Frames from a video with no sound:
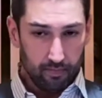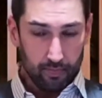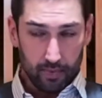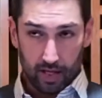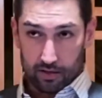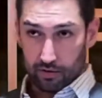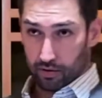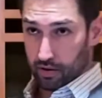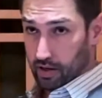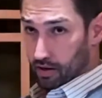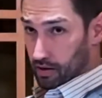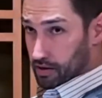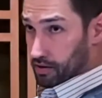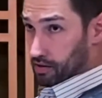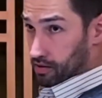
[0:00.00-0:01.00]
So
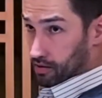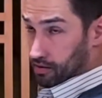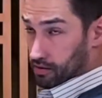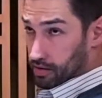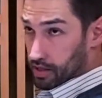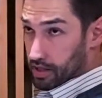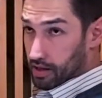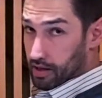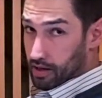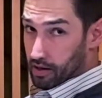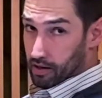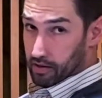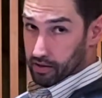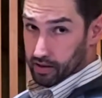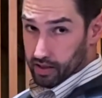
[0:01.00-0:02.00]
here you can see
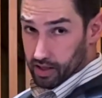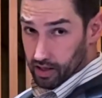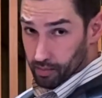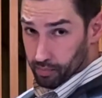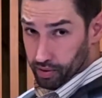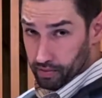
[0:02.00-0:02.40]
the dip.